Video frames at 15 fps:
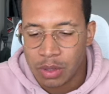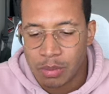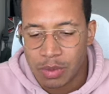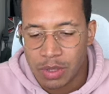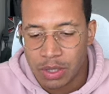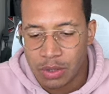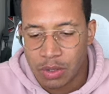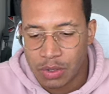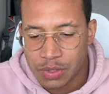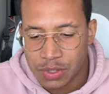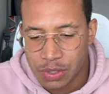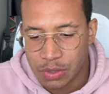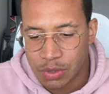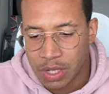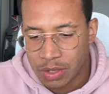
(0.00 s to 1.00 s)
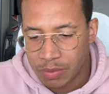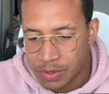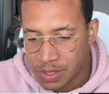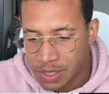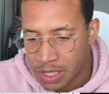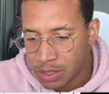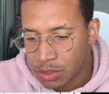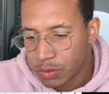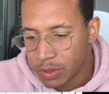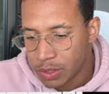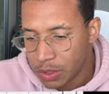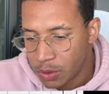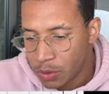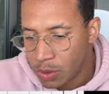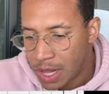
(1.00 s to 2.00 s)
But then also, like we said,
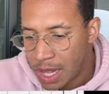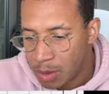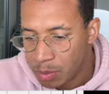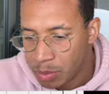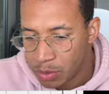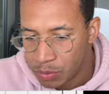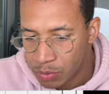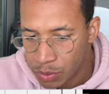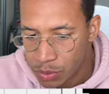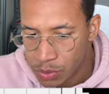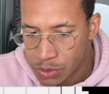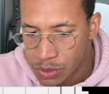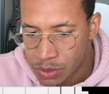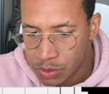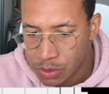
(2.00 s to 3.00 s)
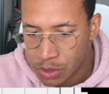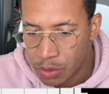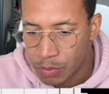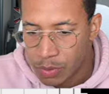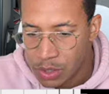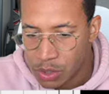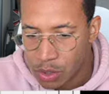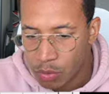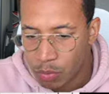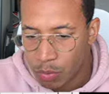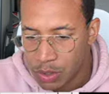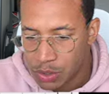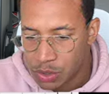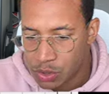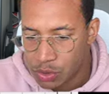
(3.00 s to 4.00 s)
critical output rules. We don't
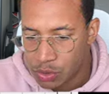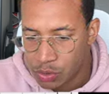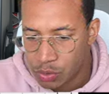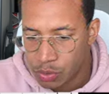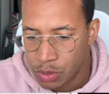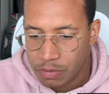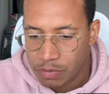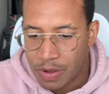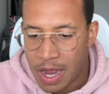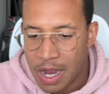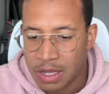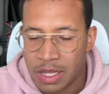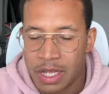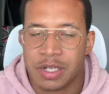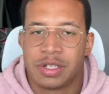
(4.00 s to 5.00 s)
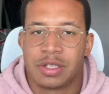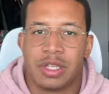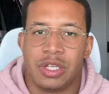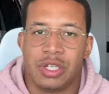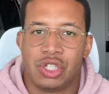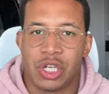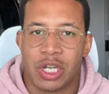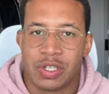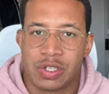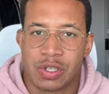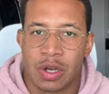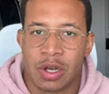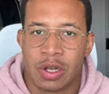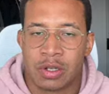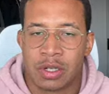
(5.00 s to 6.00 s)
want to violate the
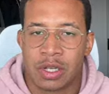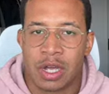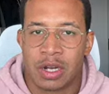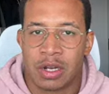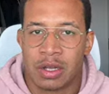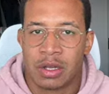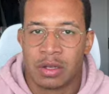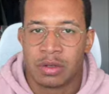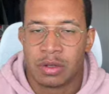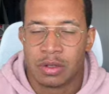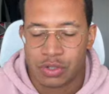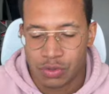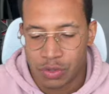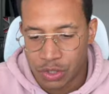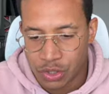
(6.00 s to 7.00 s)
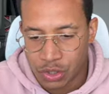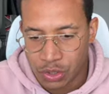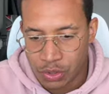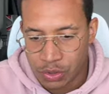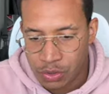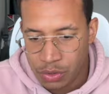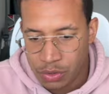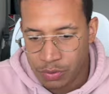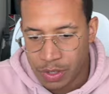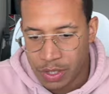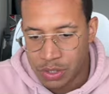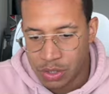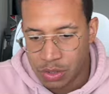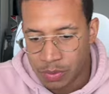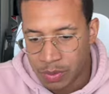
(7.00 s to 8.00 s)
JSON kind of structure,
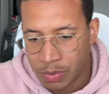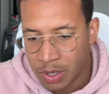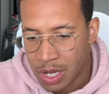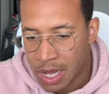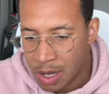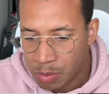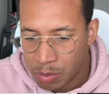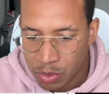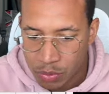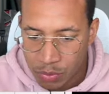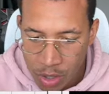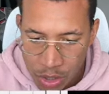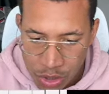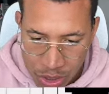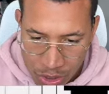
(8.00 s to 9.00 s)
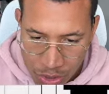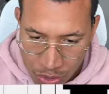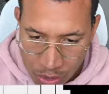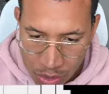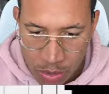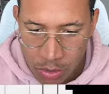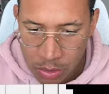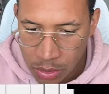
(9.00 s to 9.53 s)
right? So we want to output raw JSON.